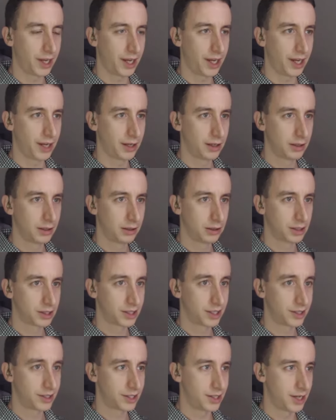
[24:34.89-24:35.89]
Okay.
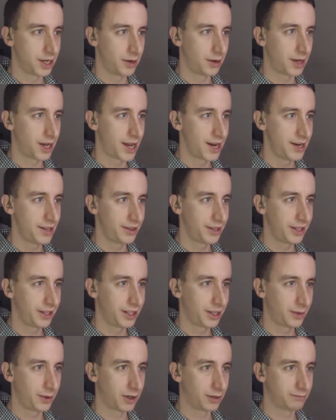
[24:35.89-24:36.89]
It's good to know. I didn't
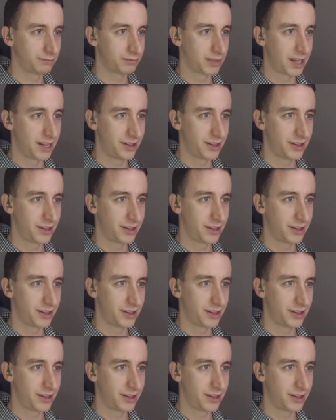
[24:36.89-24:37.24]
think they were.